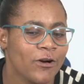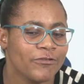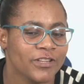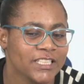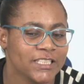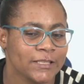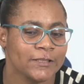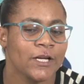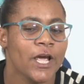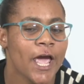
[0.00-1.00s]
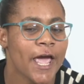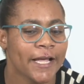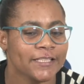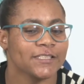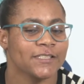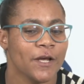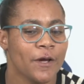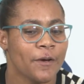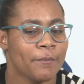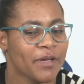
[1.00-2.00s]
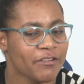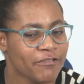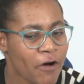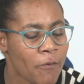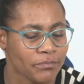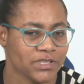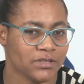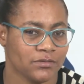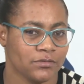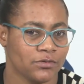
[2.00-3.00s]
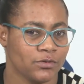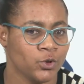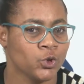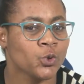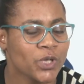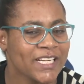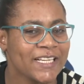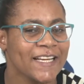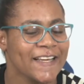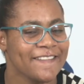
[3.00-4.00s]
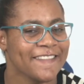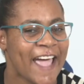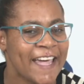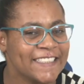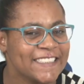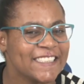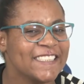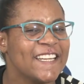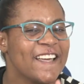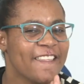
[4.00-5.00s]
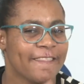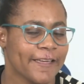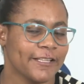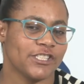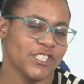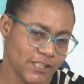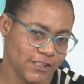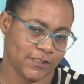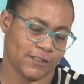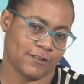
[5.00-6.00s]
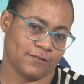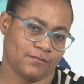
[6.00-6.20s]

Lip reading: of Nations has performed during 1930s.